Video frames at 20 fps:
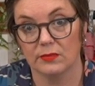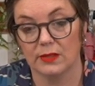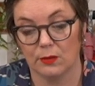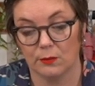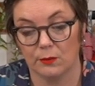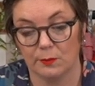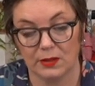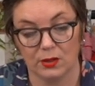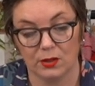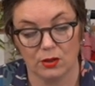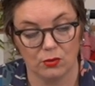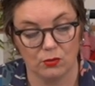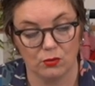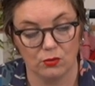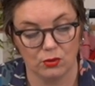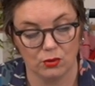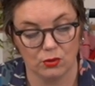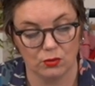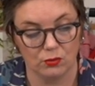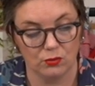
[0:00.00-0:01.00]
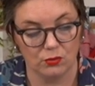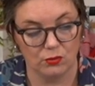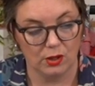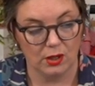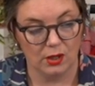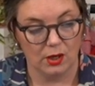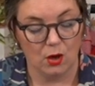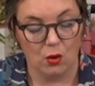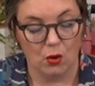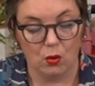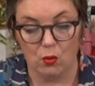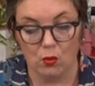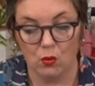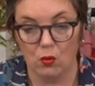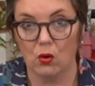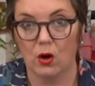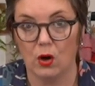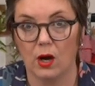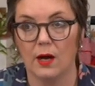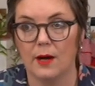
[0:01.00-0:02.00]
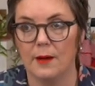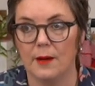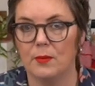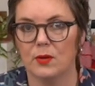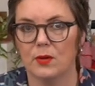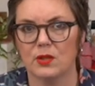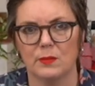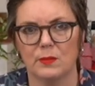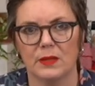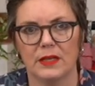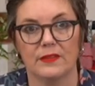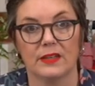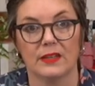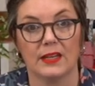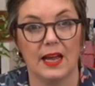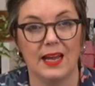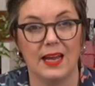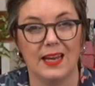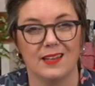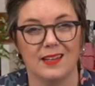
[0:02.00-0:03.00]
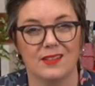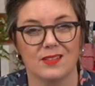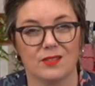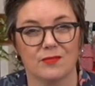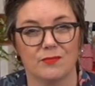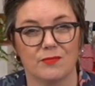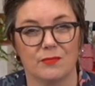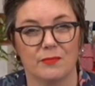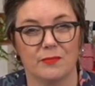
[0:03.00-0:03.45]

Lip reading: That would be cool. Or possibly even Kate.